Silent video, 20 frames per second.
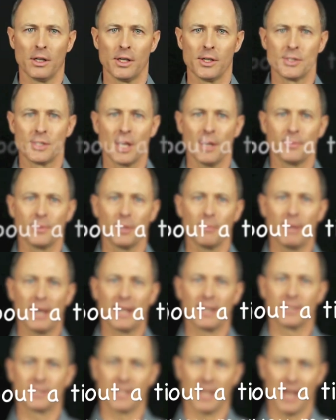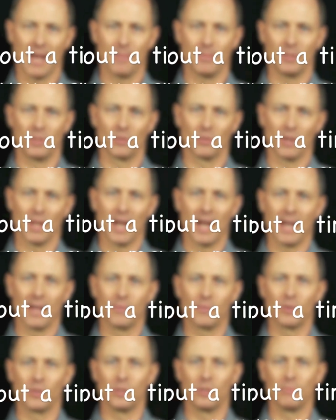Tell me about a time in your
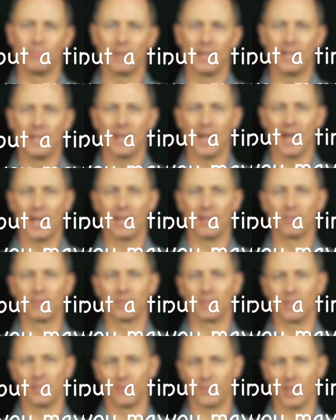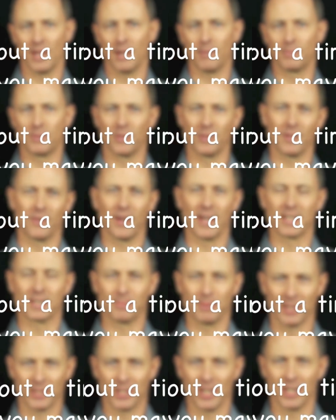life when you may not have lived up to their
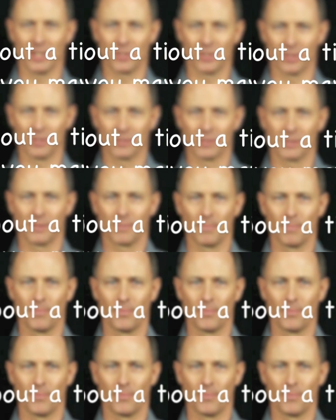expectations.